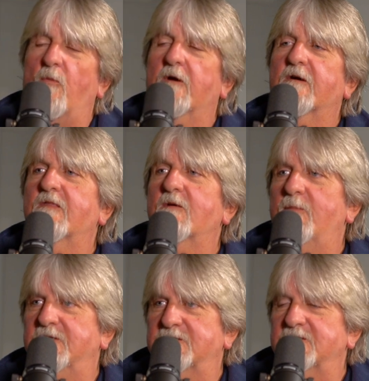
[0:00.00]
What are their
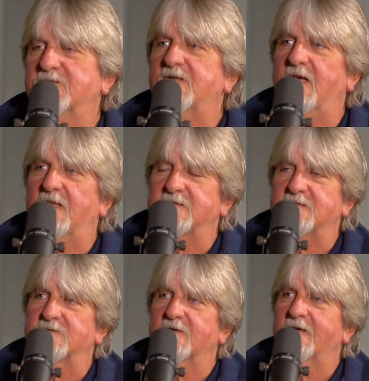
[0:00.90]
business
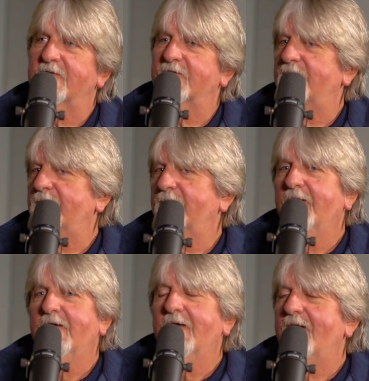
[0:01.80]
challenges? Right. So,
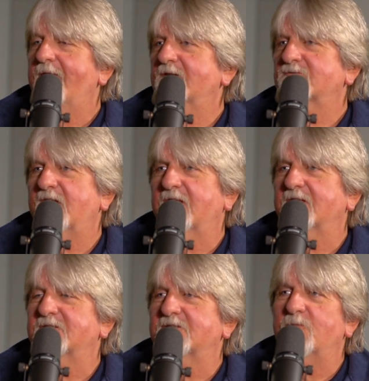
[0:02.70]
and their
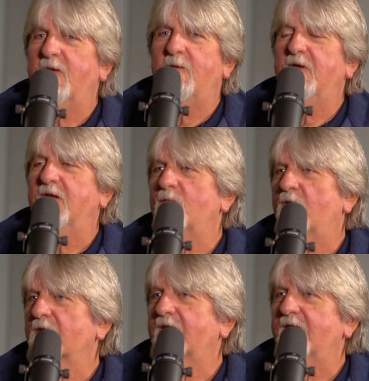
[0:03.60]
challenges may be in
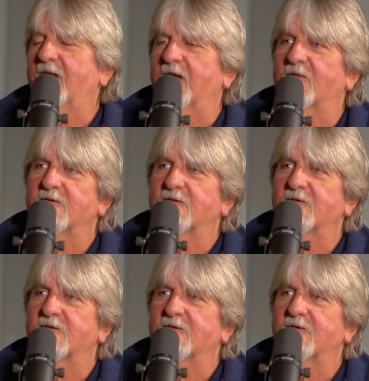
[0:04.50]
marketing.